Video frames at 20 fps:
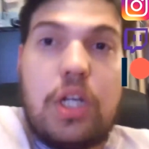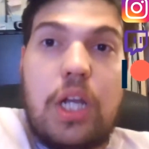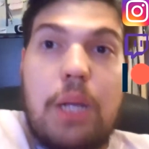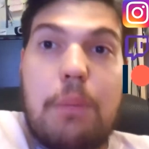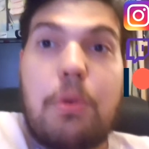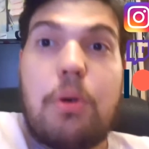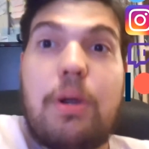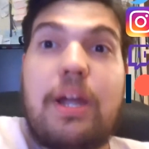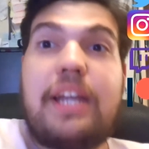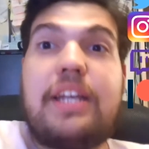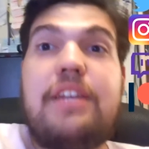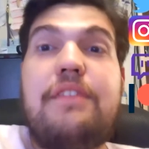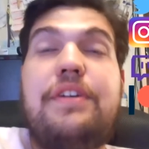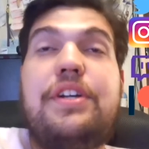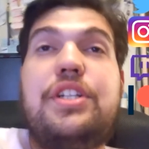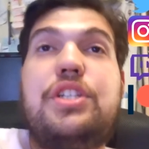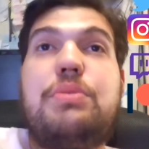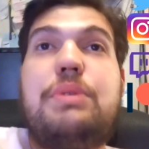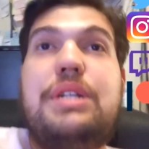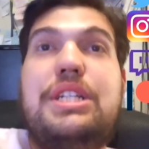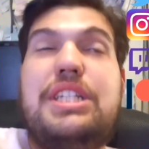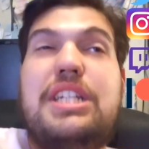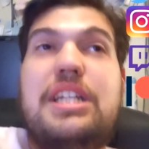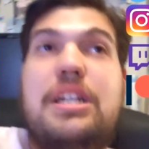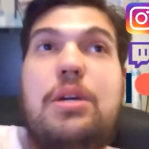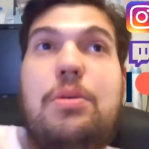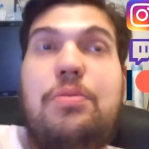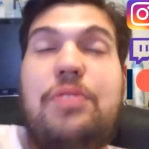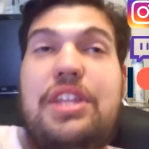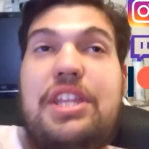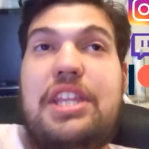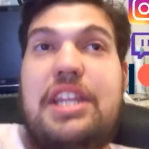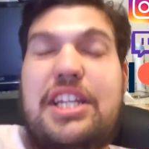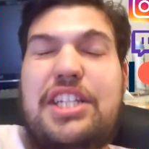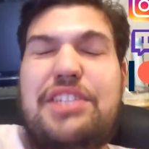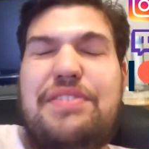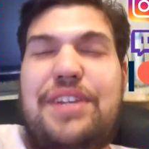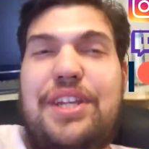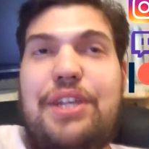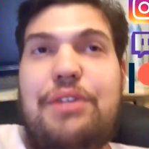more active on Twitch, and hopefully the
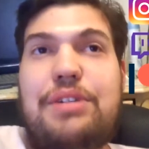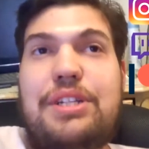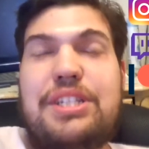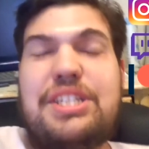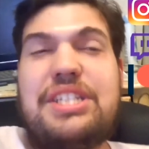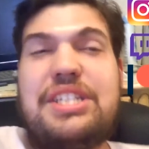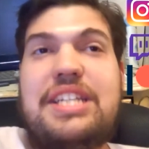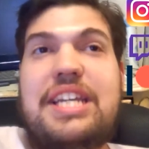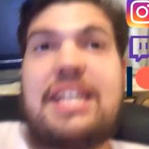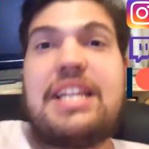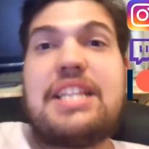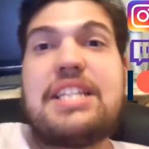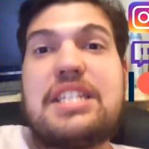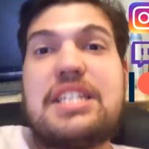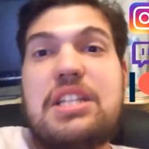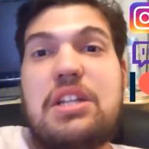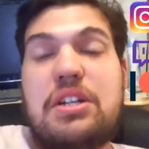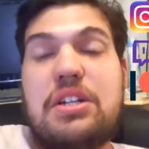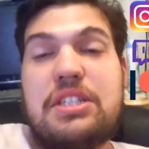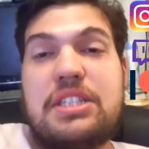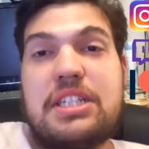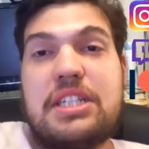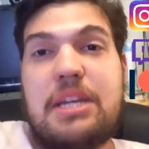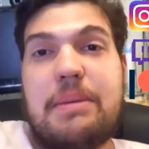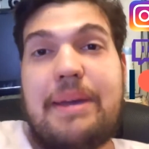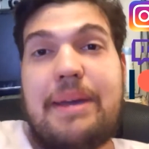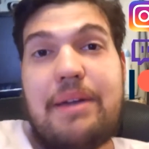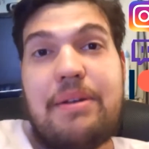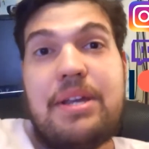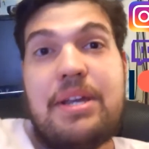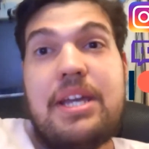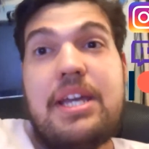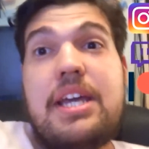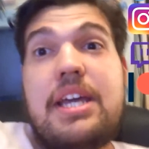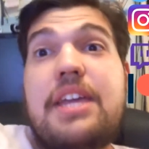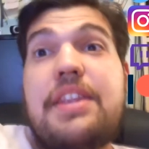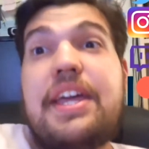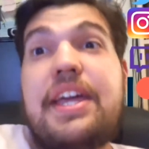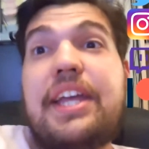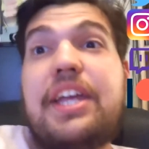next video doesn't take this long to come out.
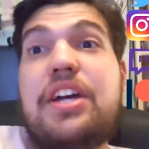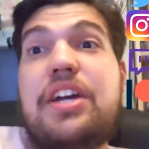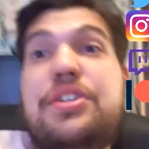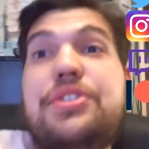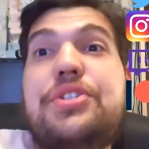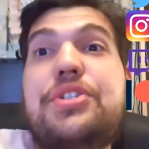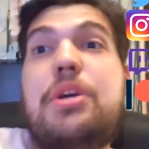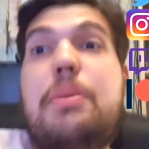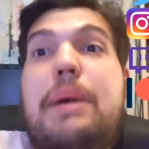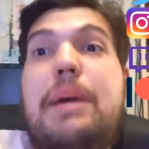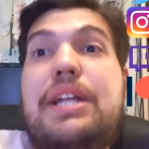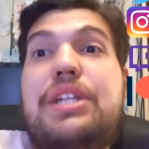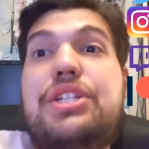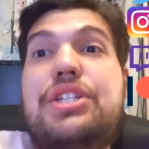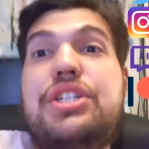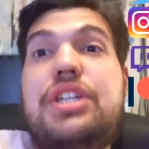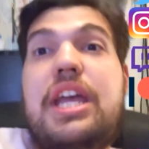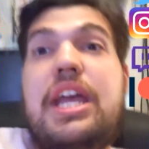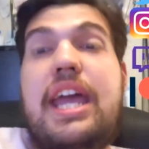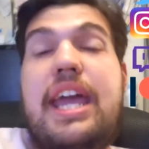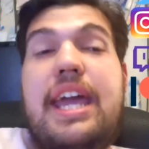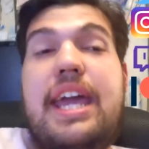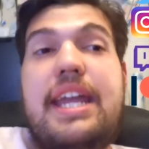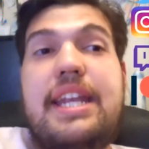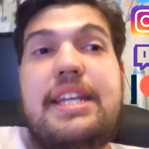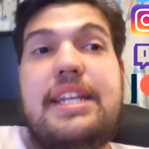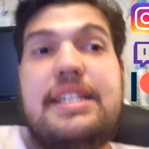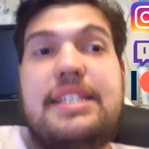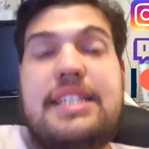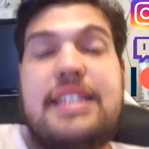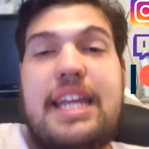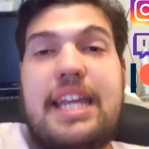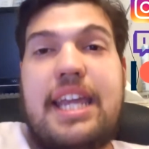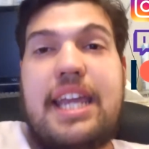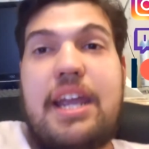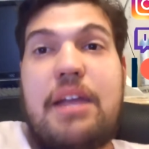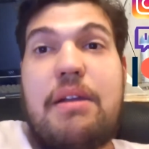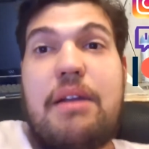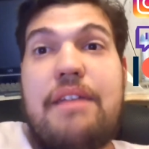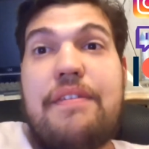Thank y'all so much, and take
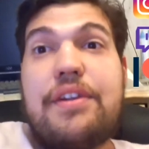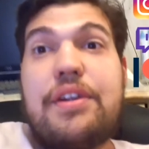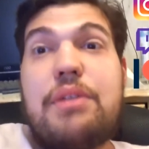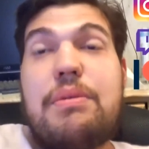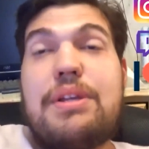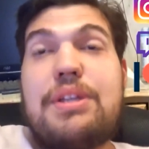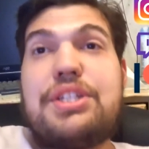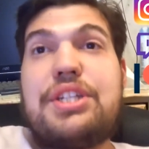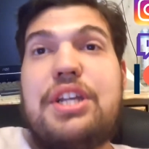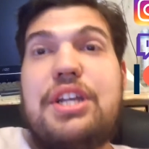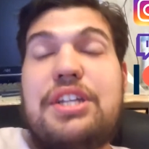care. Have a good rest of